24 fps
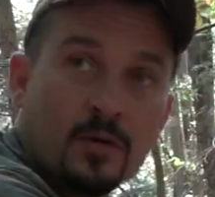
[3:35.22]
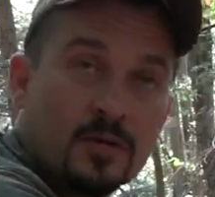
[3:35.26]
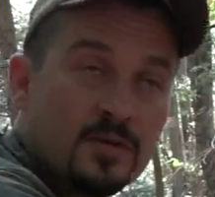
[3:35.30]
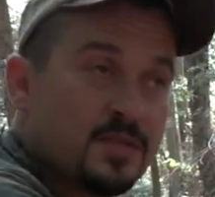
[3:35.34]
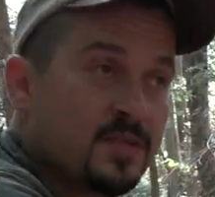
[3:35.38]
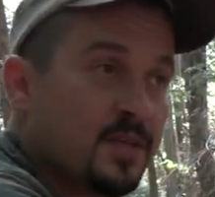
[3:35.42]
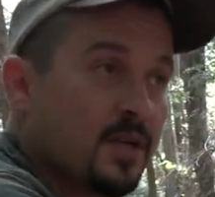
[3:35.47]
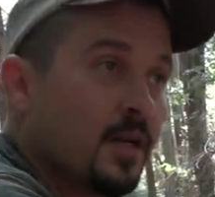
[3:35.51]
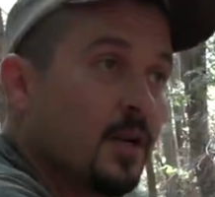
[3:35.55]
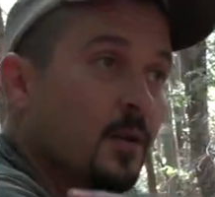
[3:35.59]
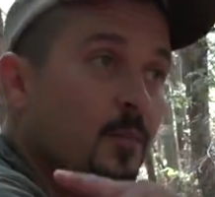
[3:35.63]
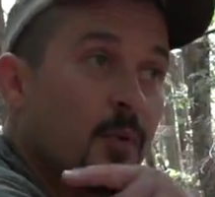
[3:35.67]
gonna
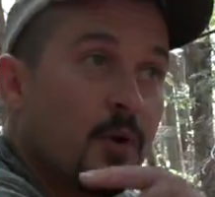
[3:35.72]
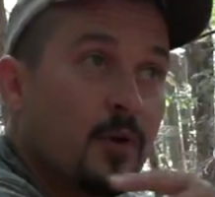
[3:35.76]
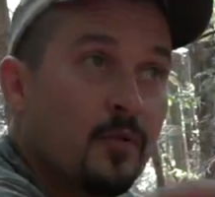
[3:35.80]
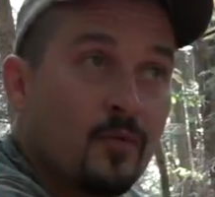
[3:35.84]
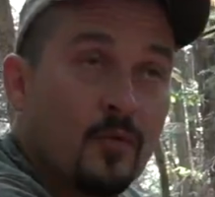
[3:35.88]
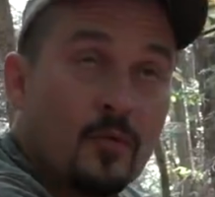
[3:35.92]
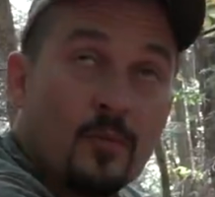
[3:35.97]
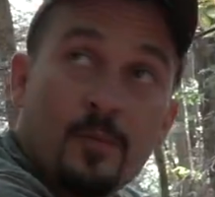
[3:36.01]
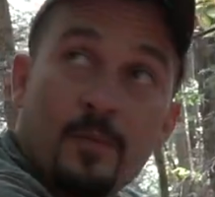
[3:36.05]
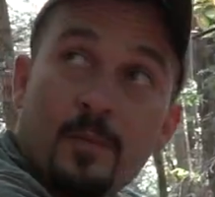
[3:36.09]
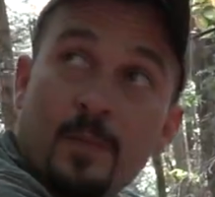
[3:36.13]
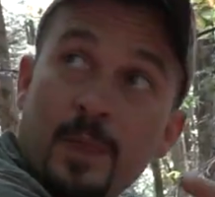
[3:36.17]
set up
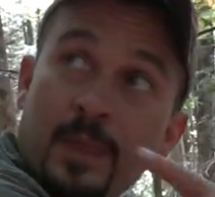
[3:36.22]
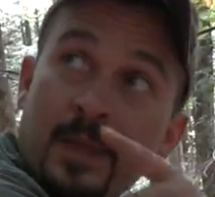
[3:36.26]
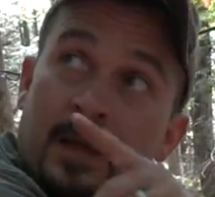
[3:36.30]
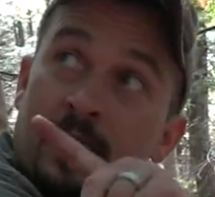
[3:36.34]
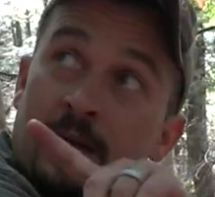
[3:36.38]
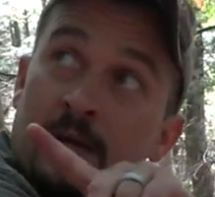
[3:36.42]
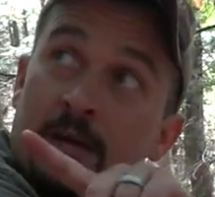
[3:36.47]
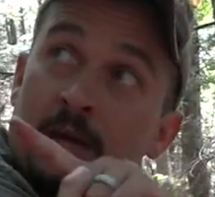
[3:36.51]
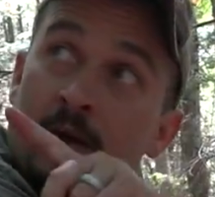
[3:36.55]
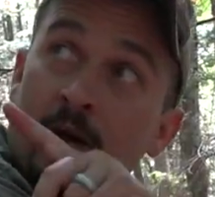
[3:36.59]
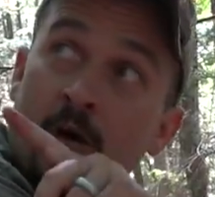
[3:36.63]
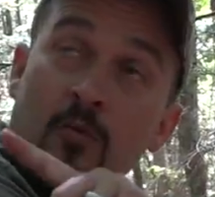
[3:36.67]
over them
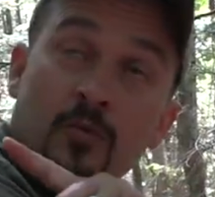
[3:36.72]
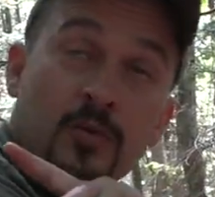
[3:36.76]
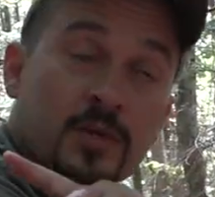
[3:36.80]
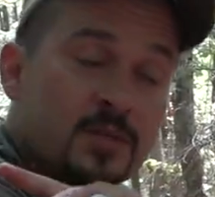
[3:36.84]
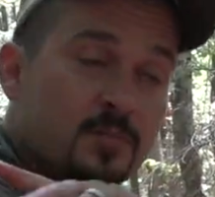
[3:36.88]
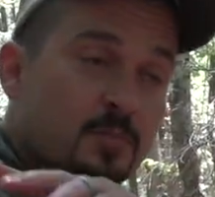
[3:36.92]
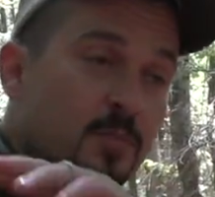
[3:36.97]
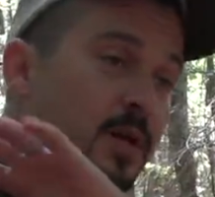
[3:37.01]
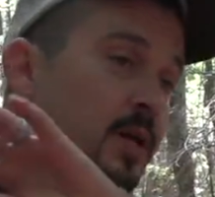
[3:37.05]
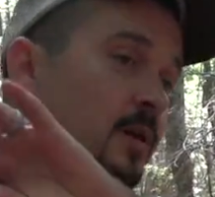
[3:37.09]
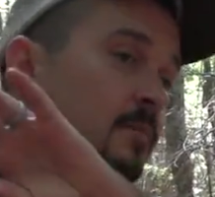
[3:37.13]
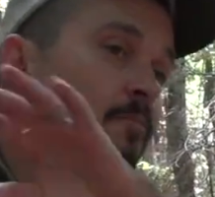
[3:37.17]
on
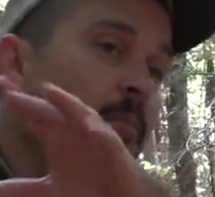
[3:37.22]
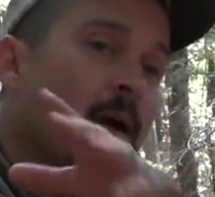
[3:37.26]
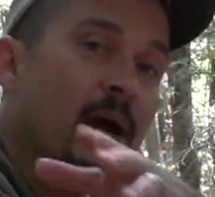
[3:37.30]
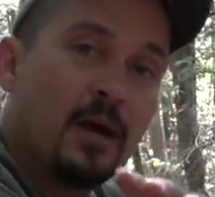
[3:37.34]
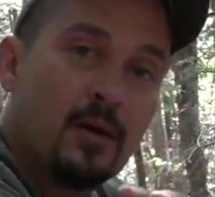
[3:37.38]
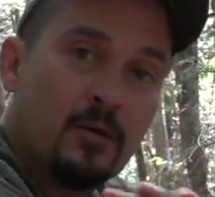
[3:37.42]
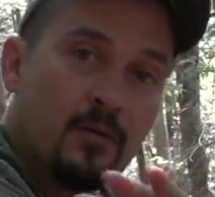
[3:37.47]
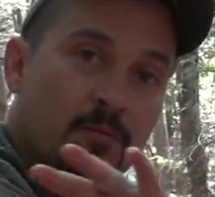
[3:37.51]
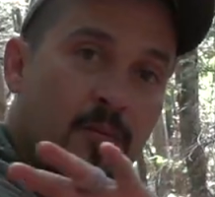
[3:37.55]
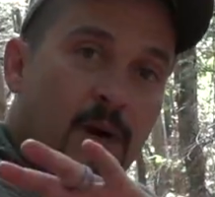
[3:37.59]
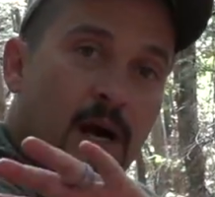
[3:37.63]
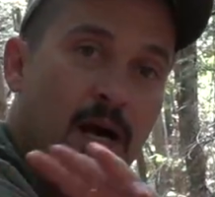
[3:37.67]
this big
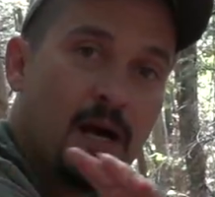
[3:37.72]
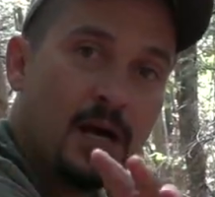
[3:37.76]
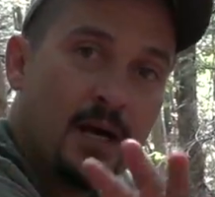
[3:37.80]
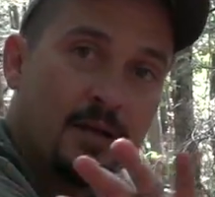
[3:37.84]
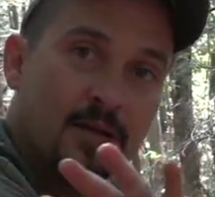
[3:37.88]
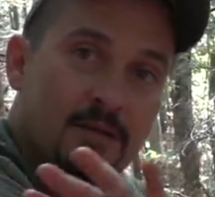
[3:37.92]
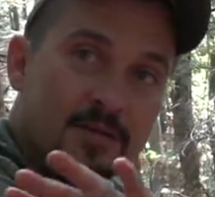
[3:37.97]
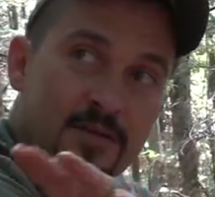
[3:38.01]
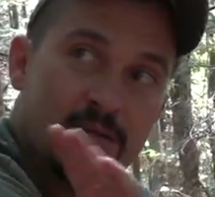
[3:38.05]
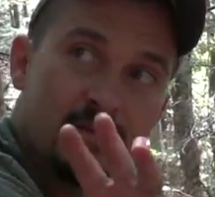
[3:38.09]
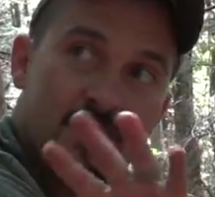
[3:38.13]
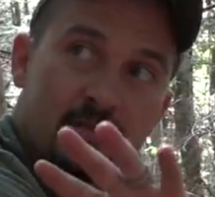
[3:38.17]
mountain
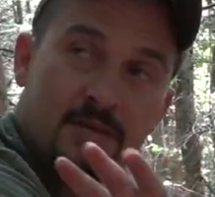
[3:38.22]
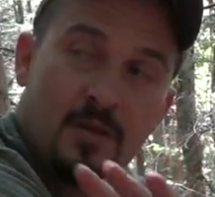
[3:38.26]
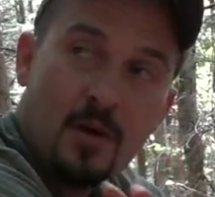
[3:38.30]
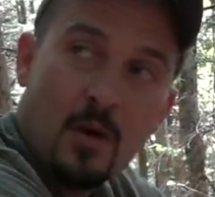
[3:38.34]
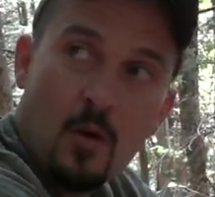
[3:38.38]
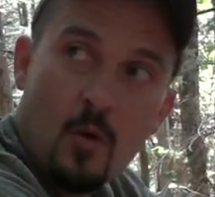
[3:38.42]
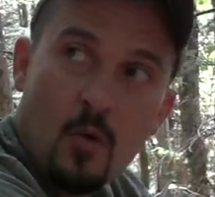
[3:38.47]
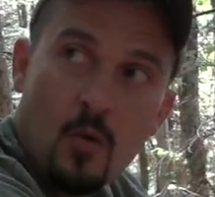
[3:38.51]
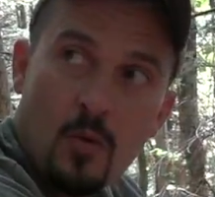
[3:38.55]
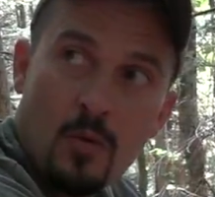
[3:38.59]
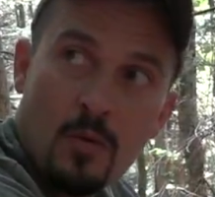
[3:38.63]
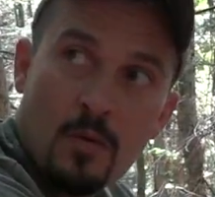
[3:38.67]
behind us, this
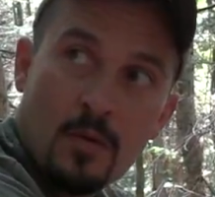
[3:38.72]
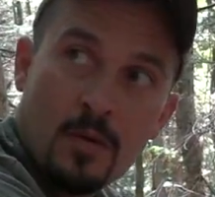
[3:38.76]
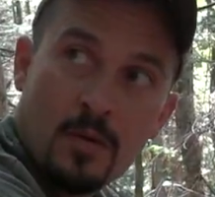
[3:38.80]
knoll.